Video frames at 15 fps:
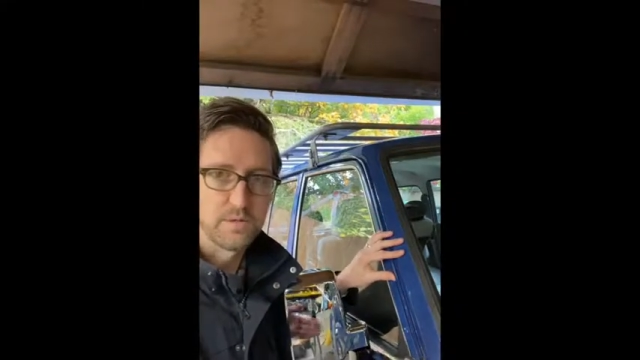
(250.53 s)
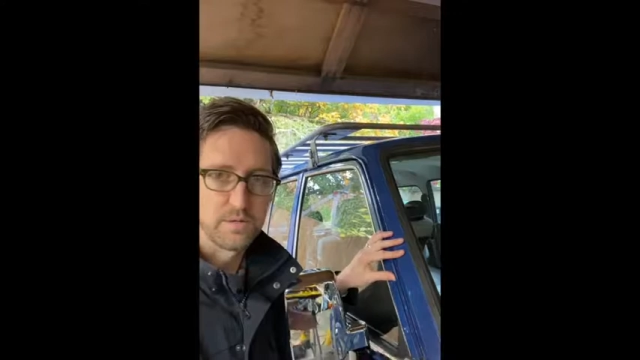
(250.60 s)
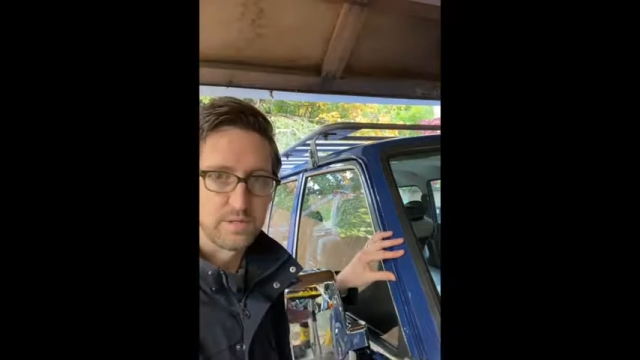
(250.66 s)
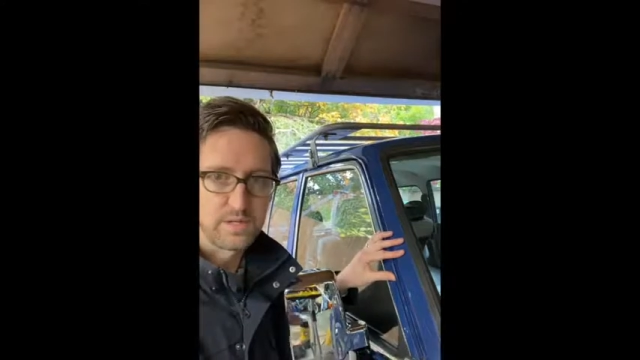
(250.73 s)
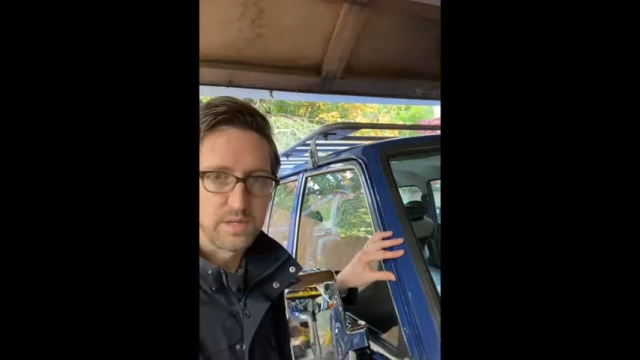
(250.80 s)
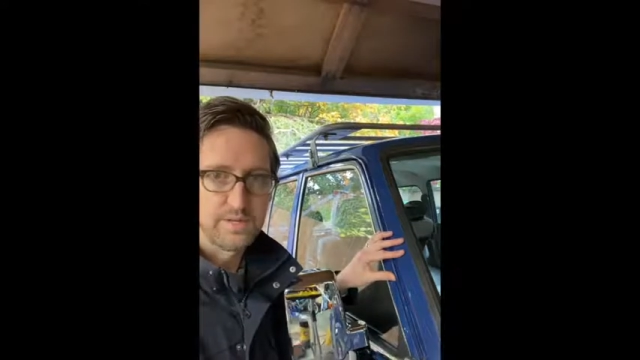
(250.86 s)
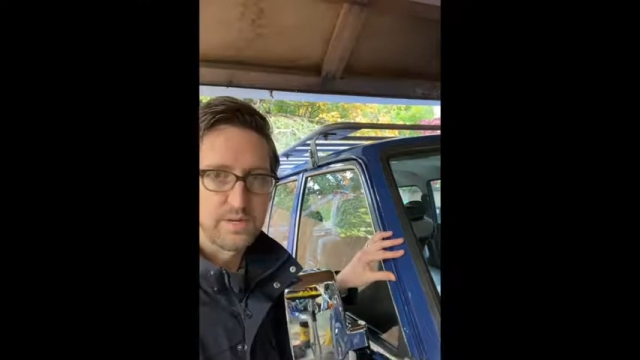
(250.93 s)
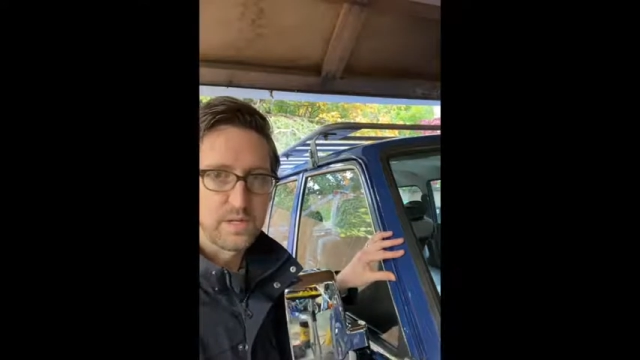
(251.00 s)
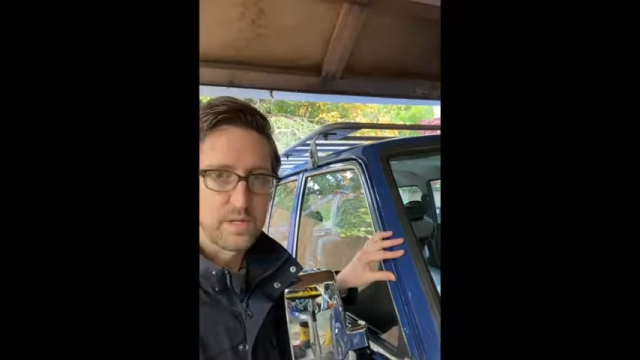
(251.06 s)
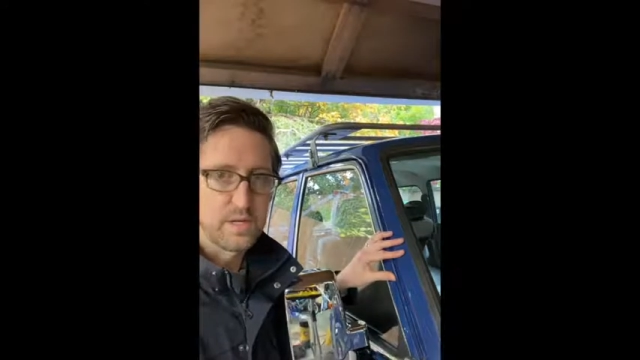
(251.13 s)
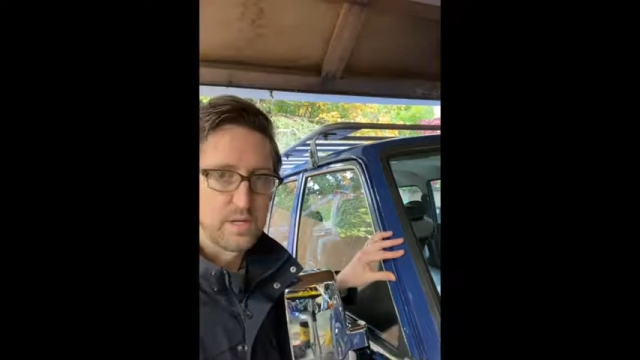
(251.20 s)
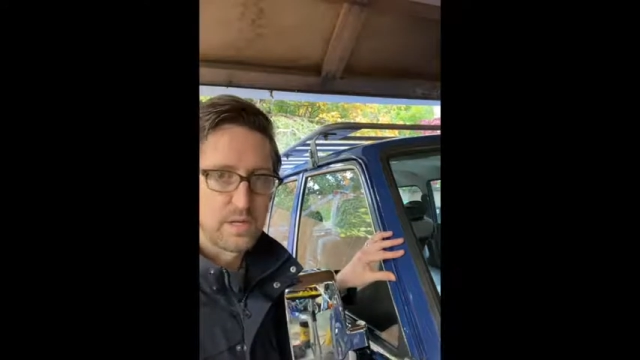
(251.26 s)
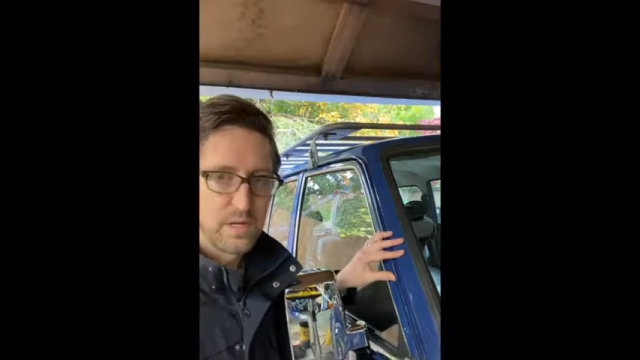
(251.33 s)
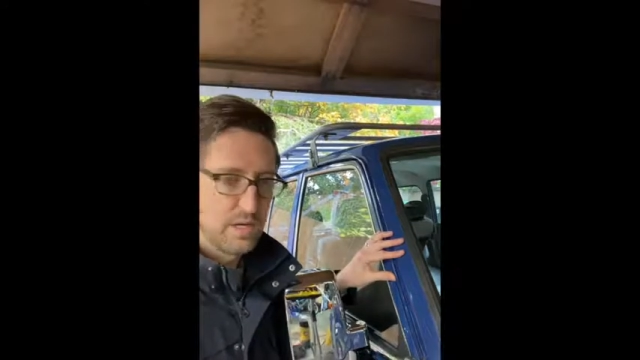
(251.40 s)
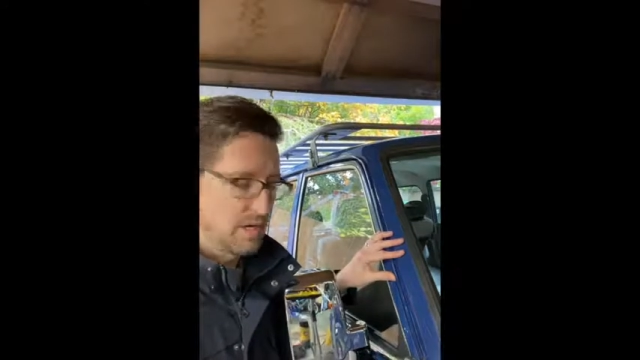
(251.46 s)
or the
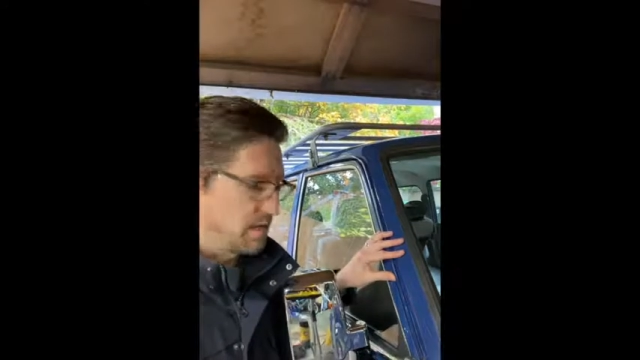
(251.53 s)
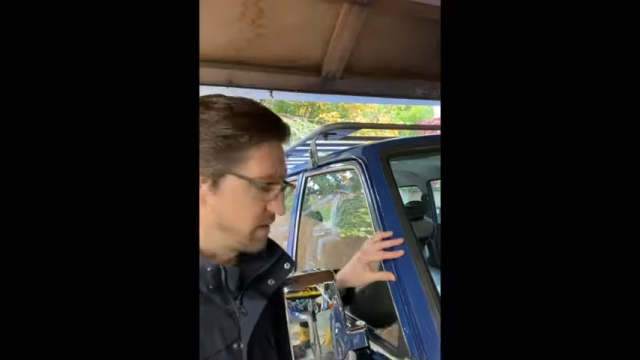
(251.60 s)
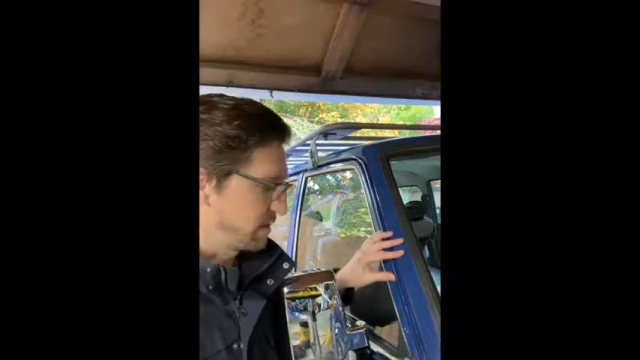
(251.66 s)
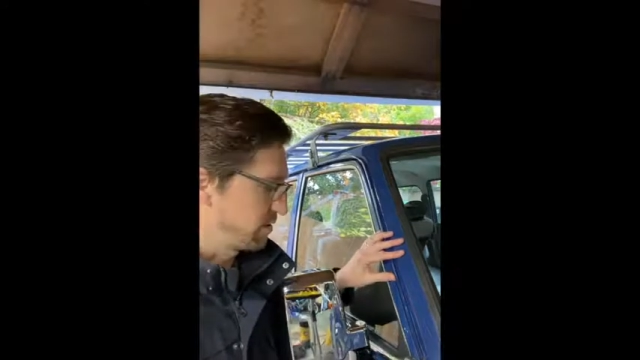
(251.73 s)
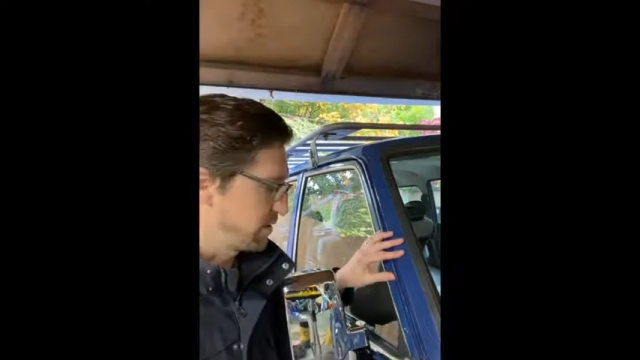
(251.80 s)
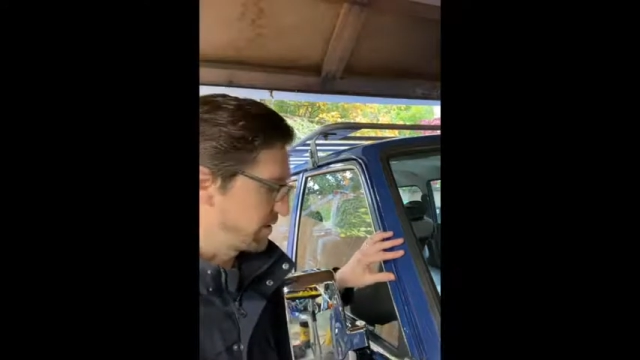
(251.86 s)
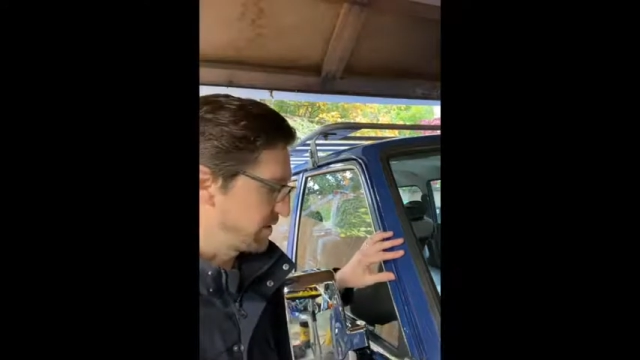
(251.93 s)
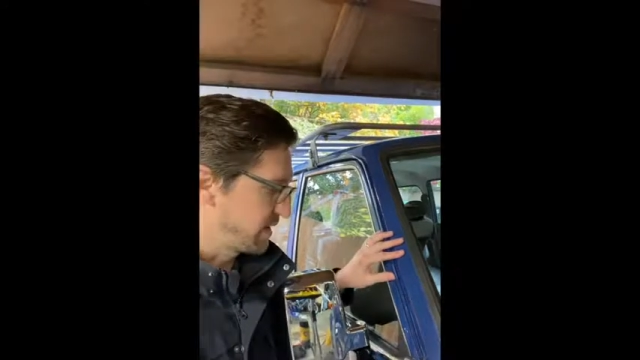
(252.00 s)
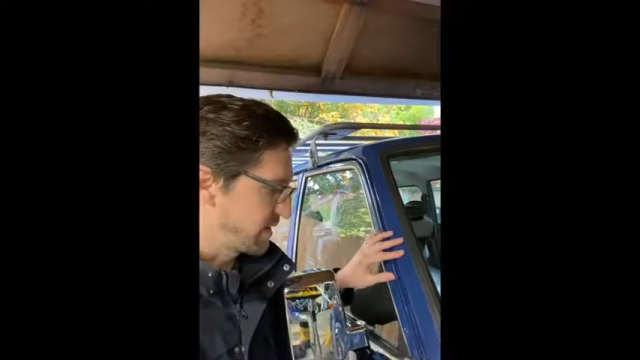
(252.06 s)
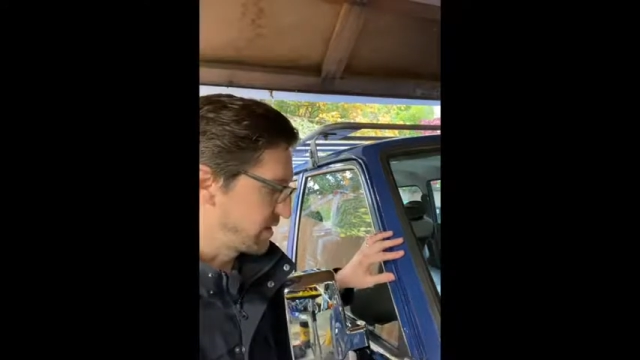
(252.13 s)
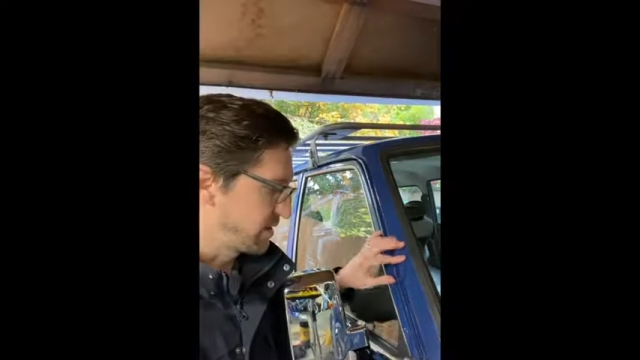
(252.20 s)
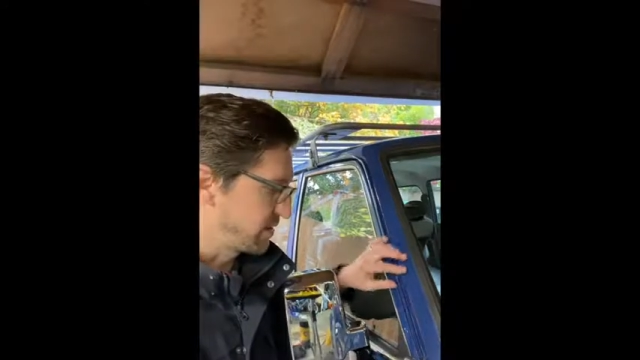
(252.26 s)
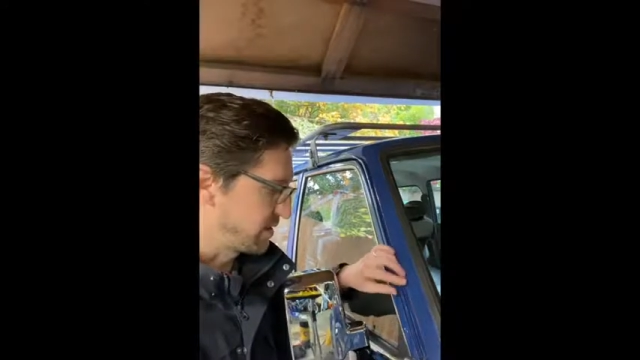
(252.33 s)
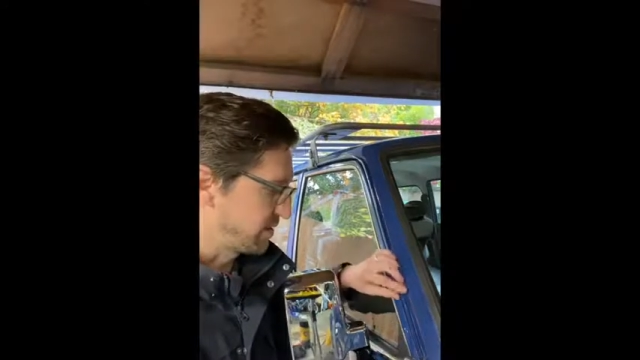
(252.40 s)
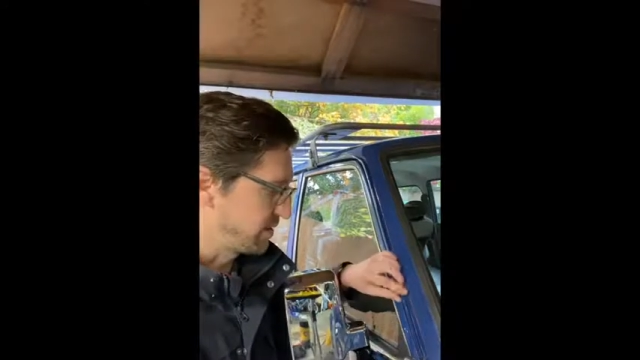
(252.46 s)
70 or even
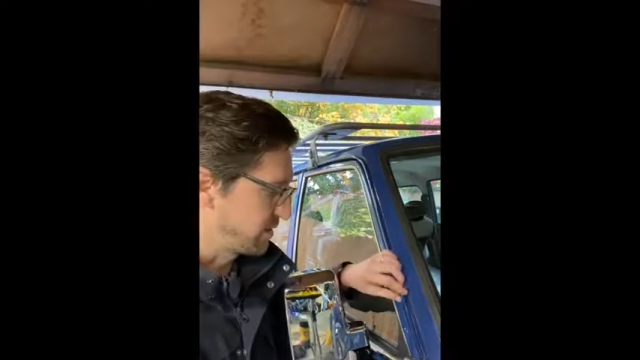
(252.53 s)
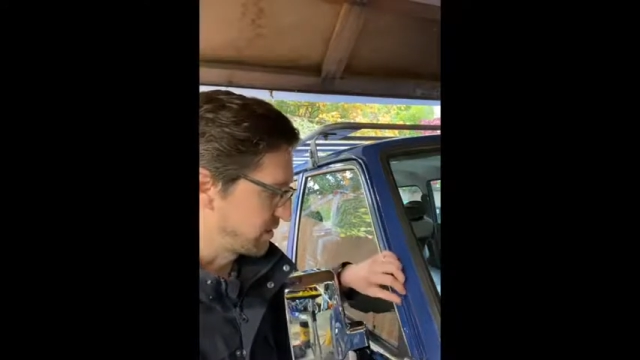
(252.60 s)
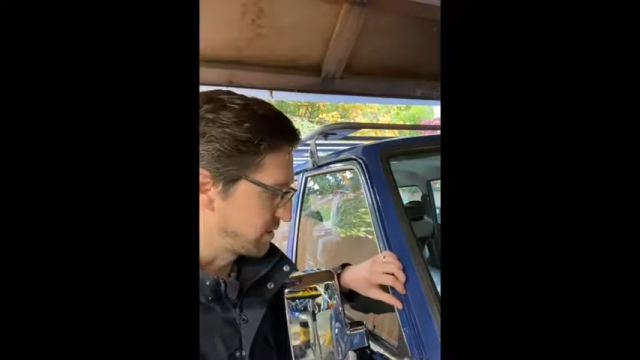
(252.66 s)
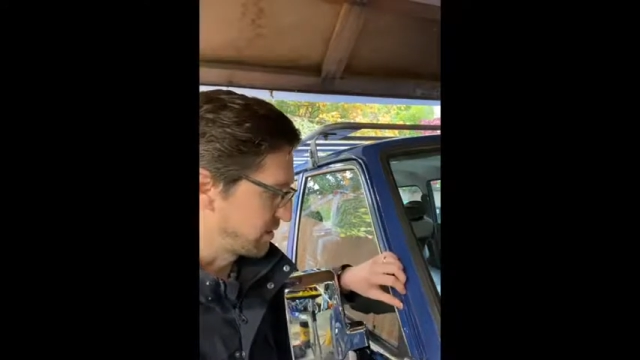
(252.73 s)
80 series.